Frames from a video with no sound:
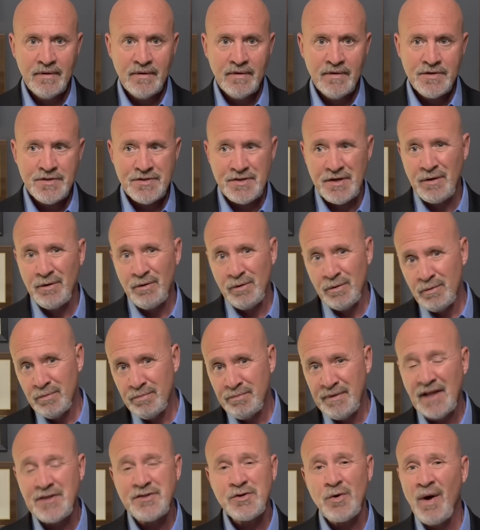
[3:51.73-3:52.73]
So
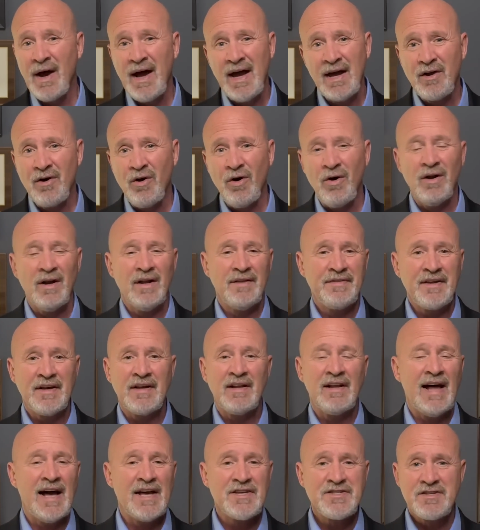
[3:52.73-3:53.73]
that's why I call it the
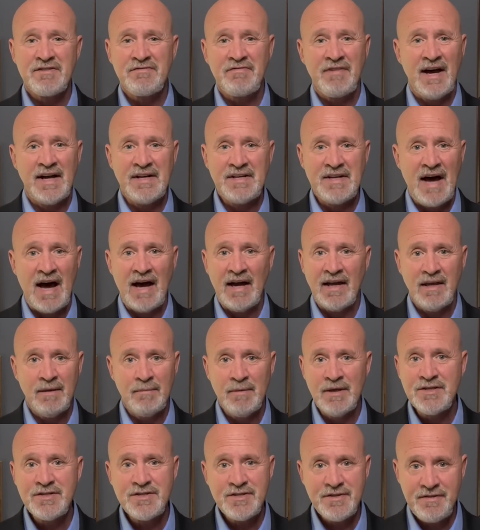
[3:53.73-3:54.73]
classified
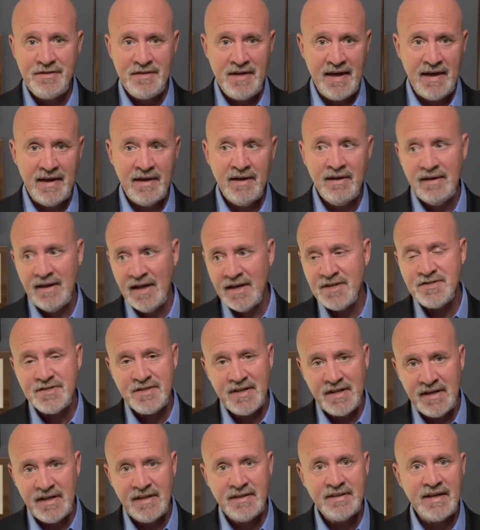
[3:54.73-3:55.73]
documents thing. Yes, they
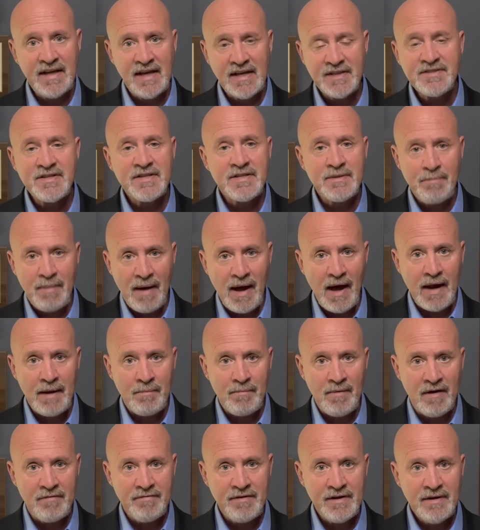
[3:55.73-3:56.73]
need to get to the bottom
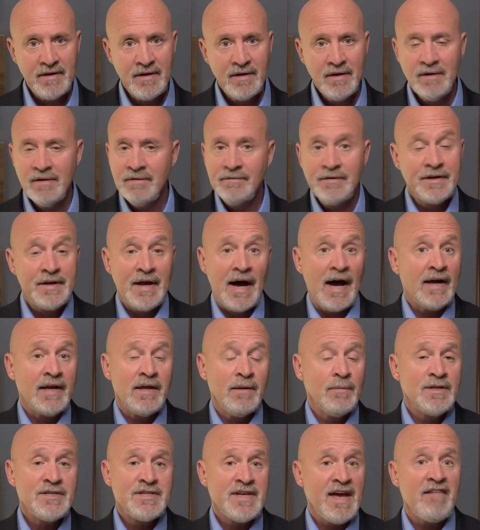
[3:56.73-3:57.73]
of it. The
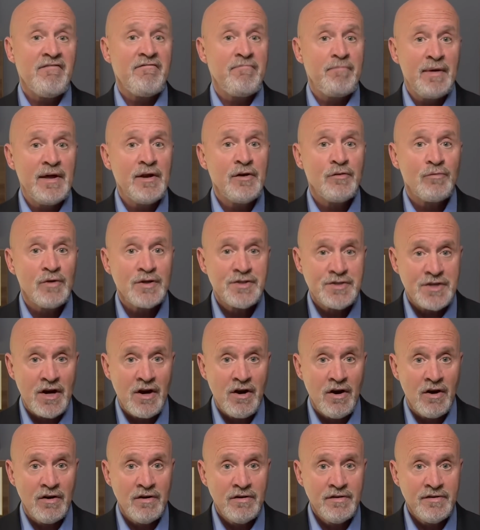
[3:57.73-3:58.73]
documents have been
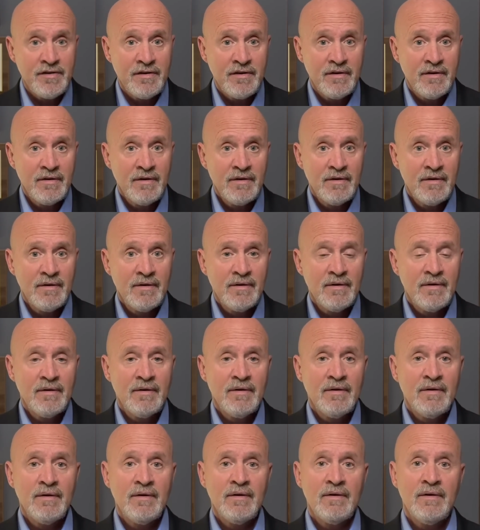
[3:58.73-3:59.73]
returned.
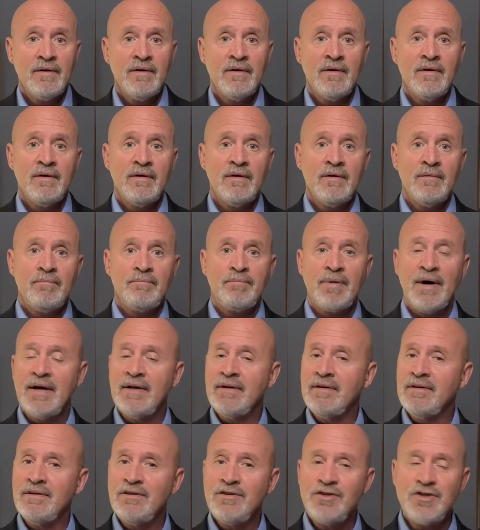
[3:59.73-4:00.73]
But
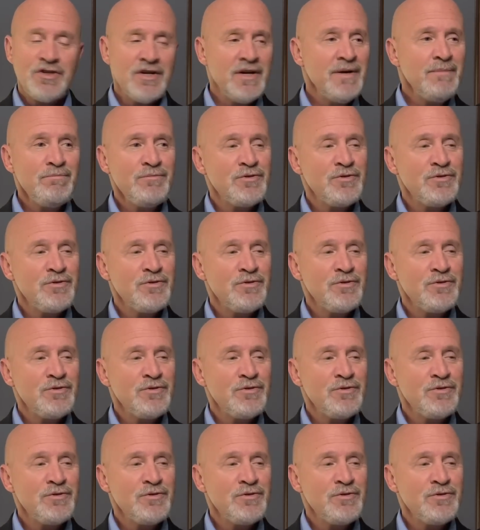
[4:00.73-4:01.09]
Jim